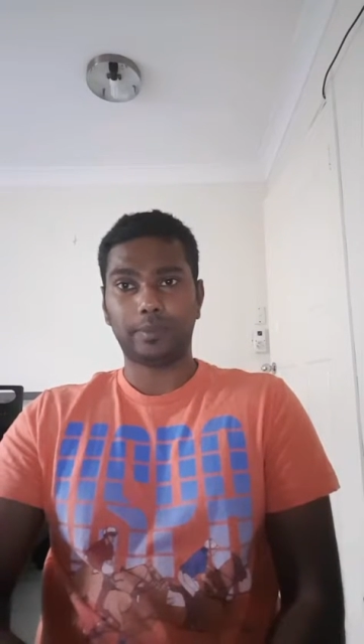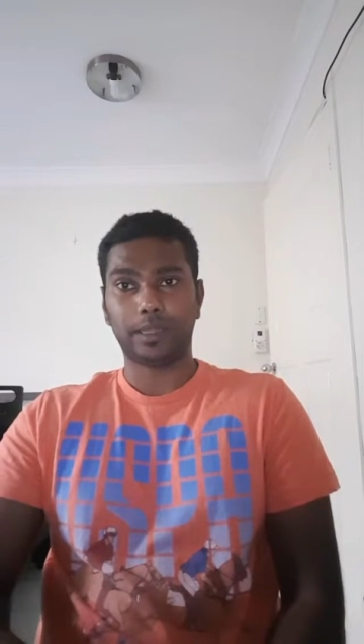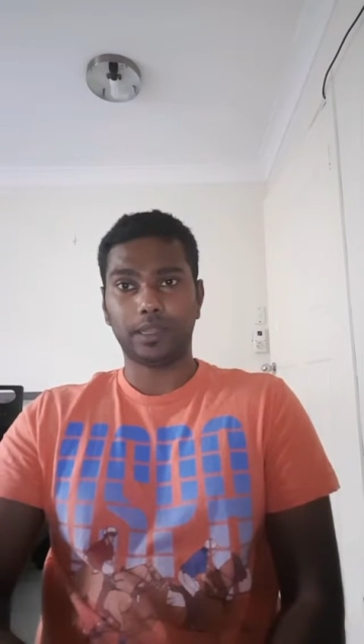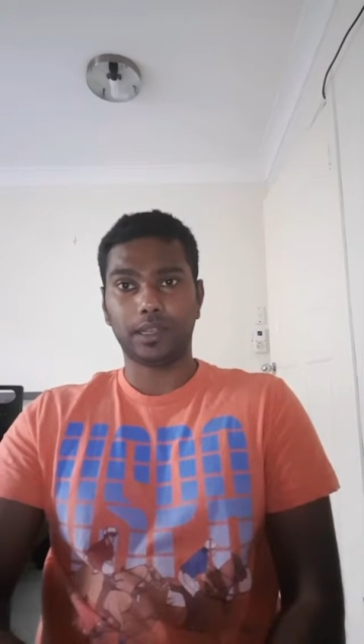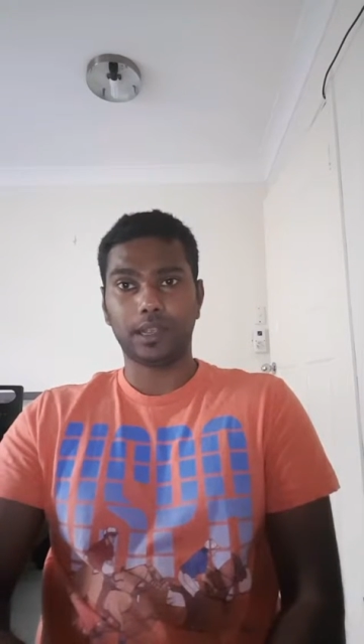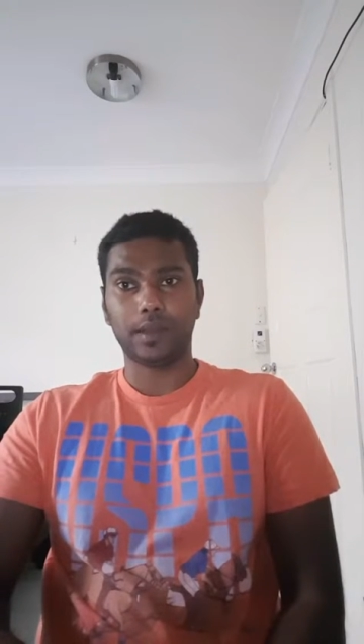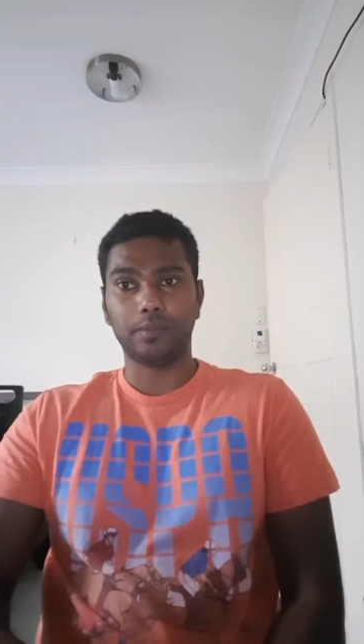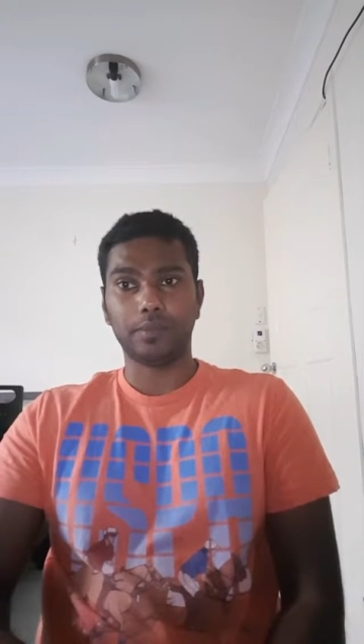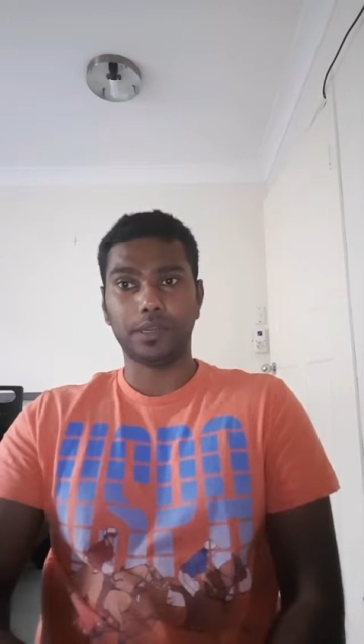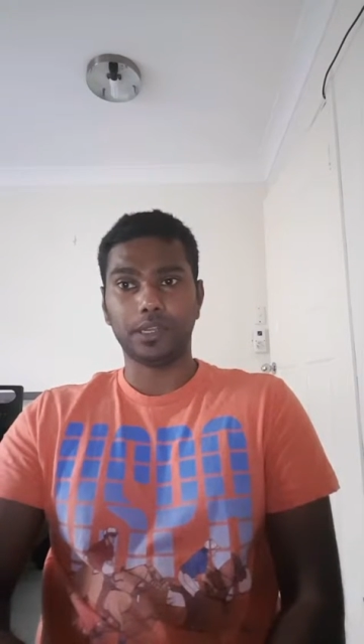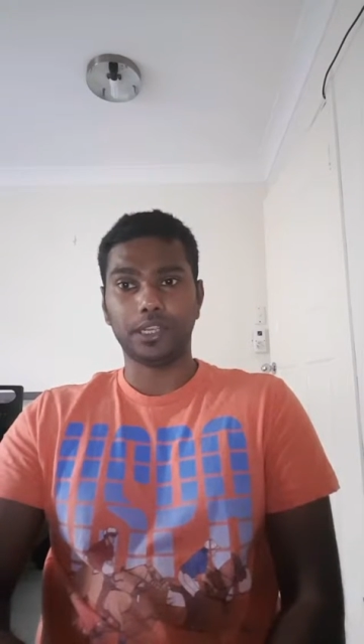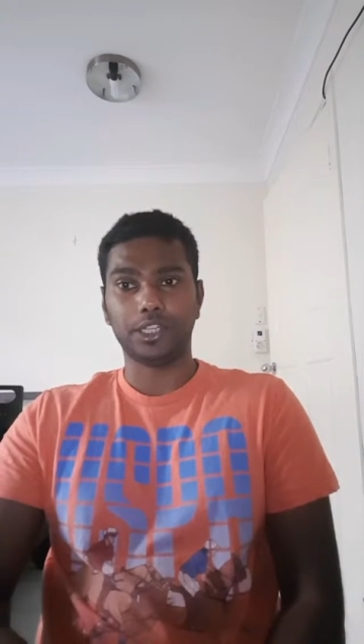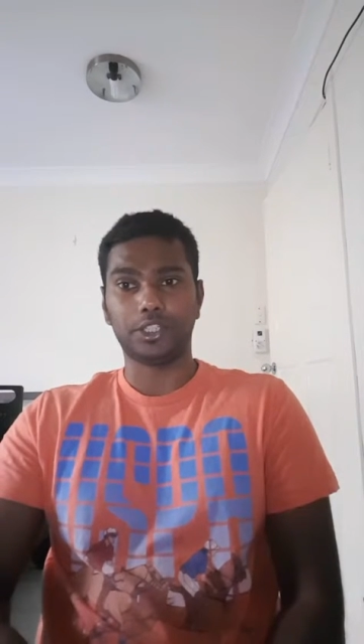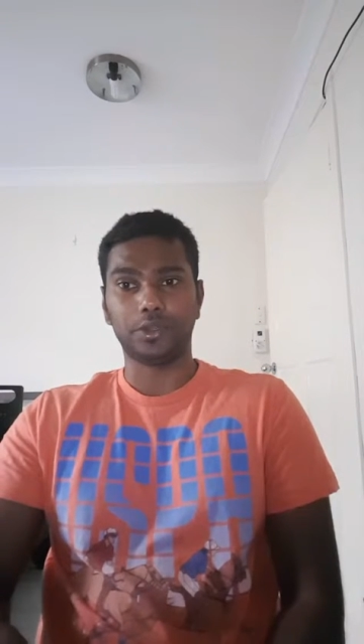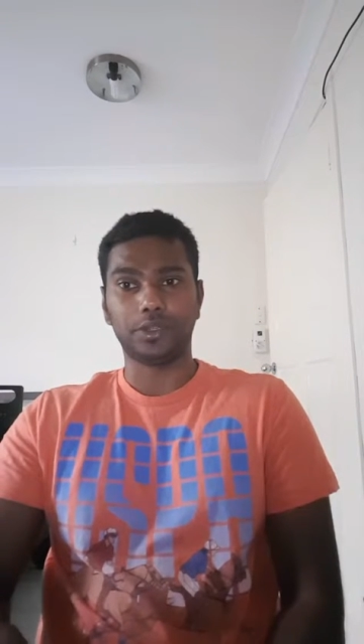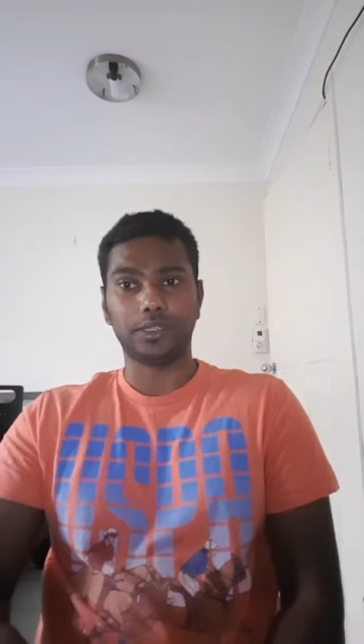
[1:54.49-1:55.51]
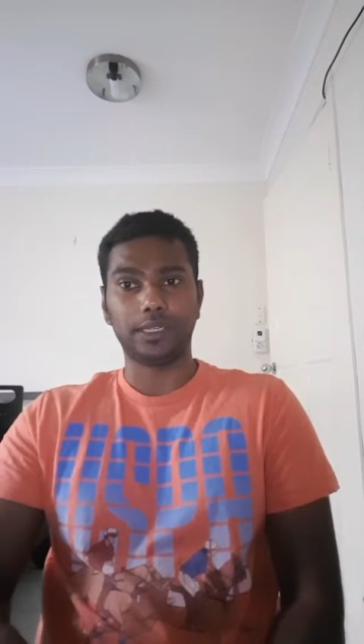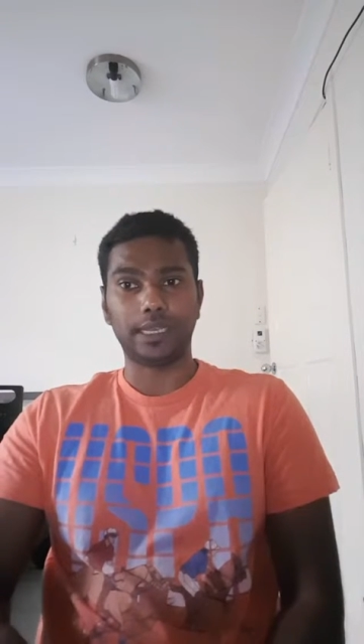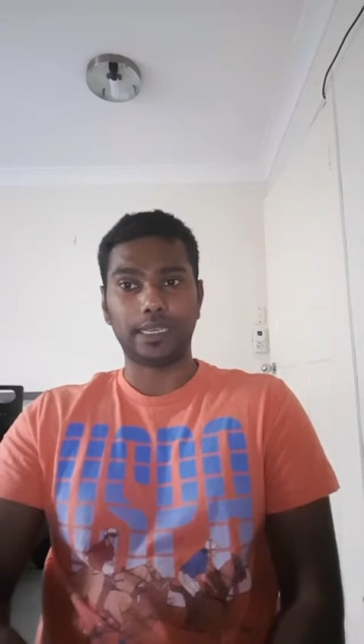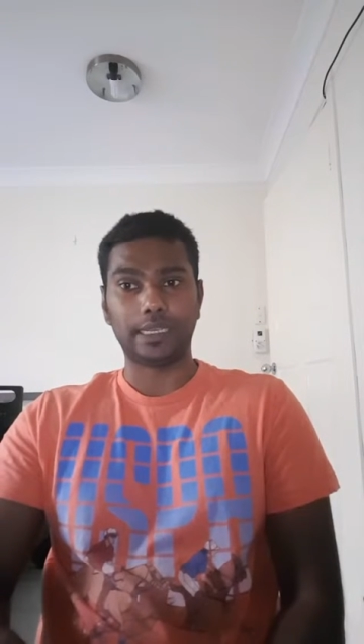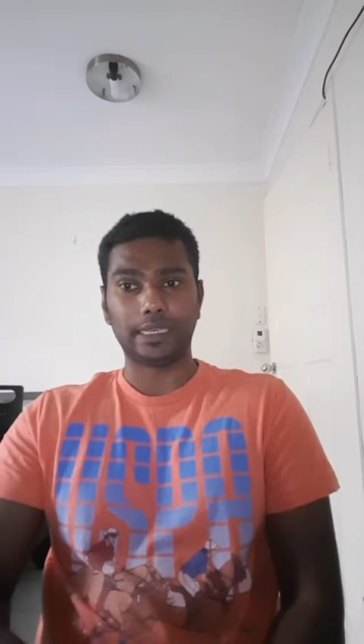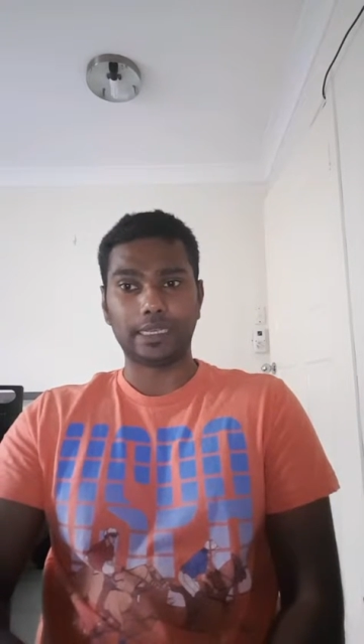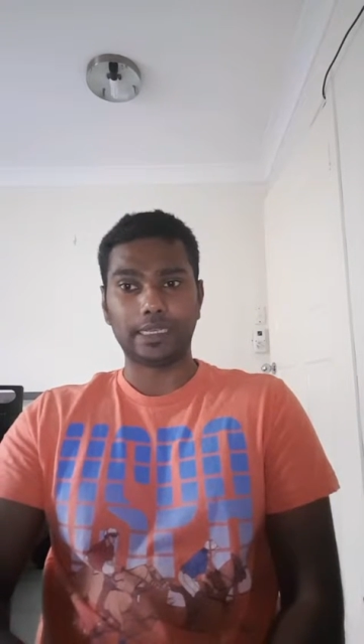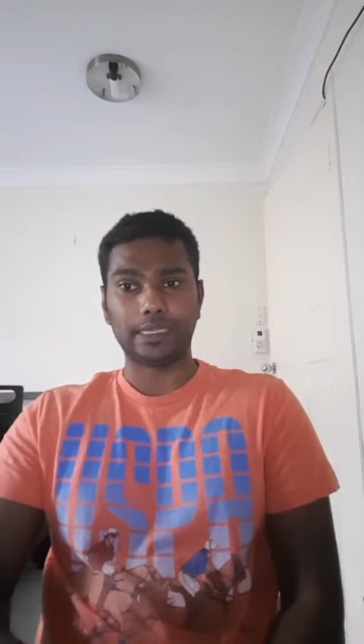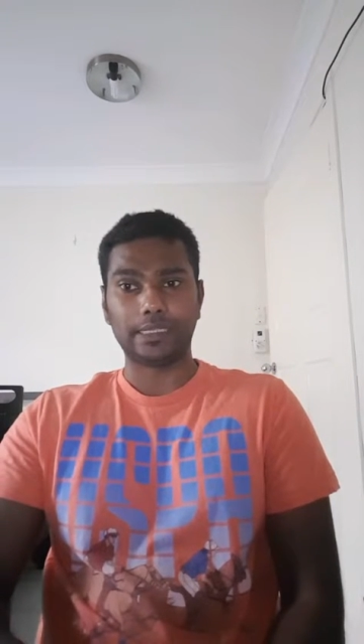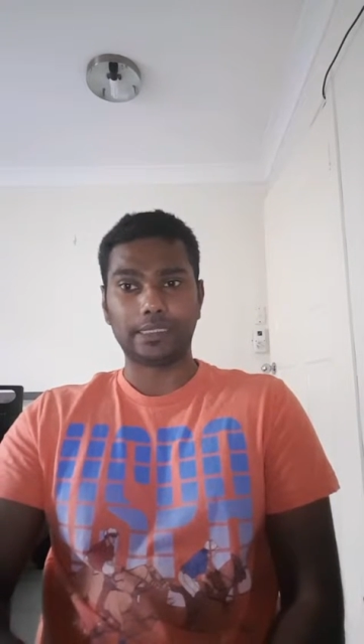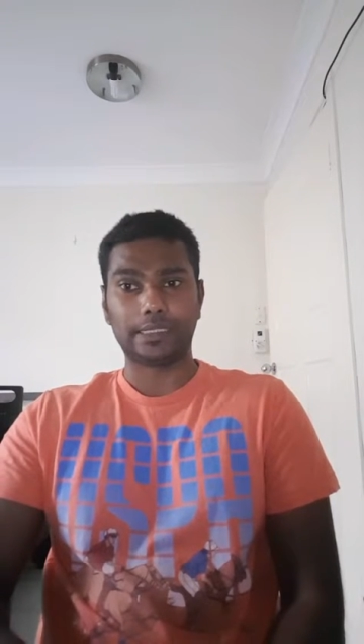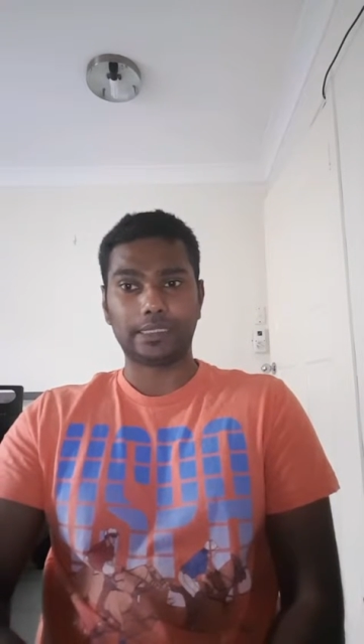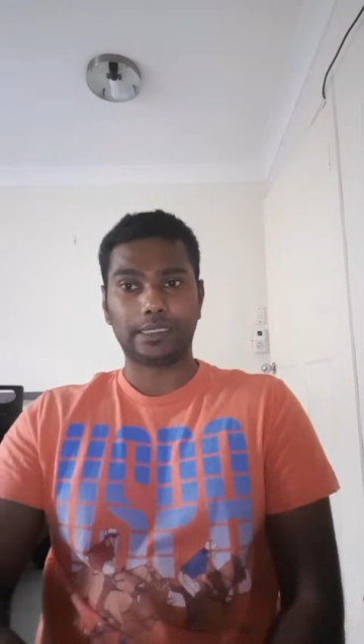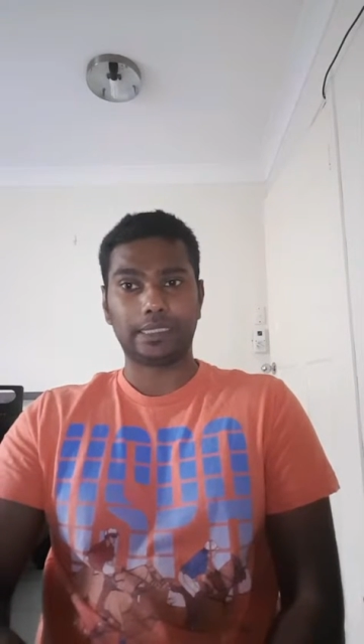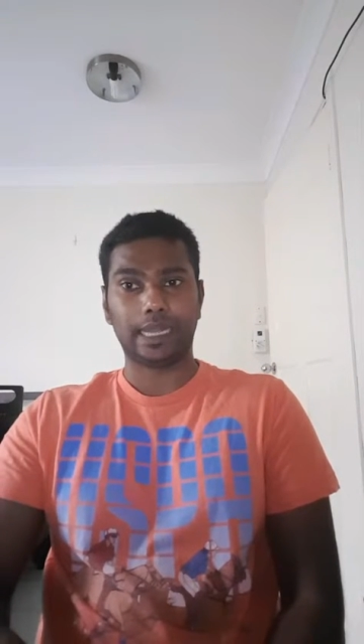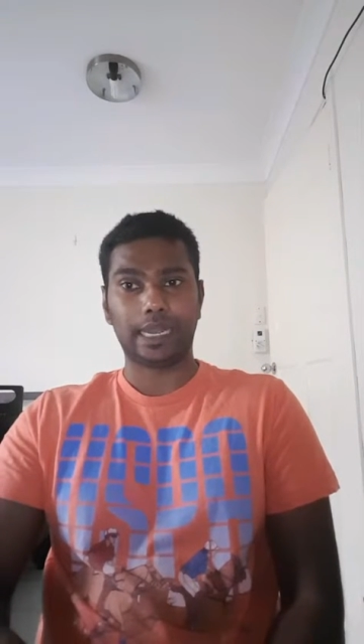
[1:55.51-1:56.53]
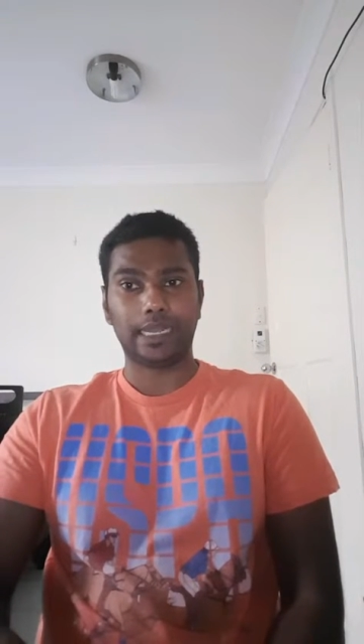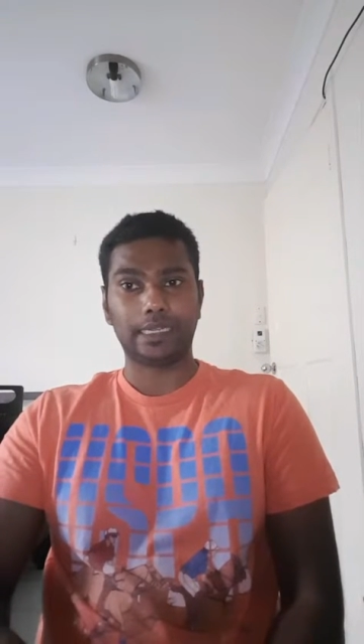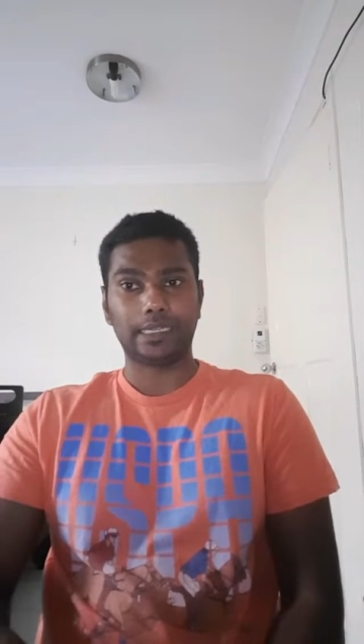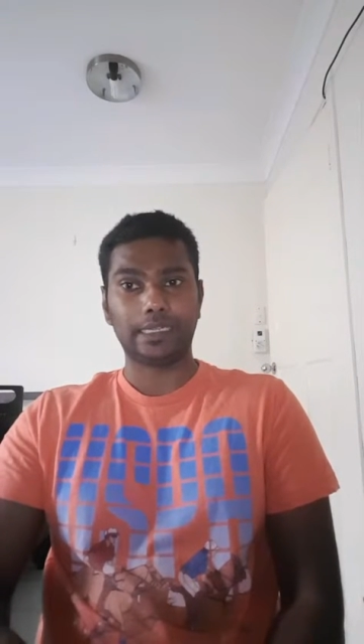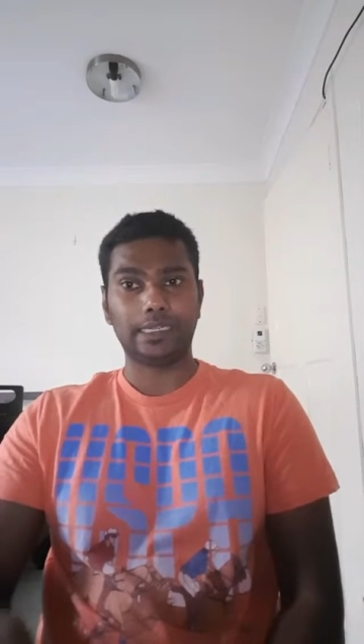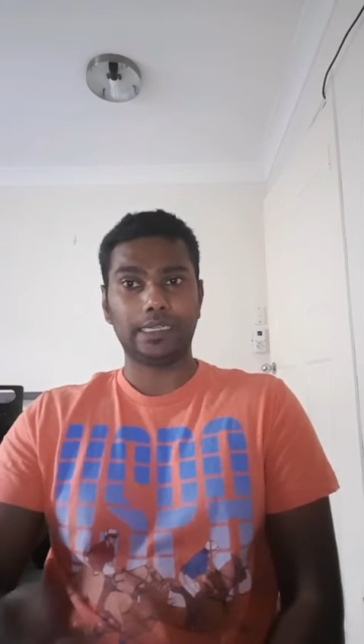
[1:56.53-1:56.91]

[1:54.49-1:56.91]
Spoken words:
that the company should take is that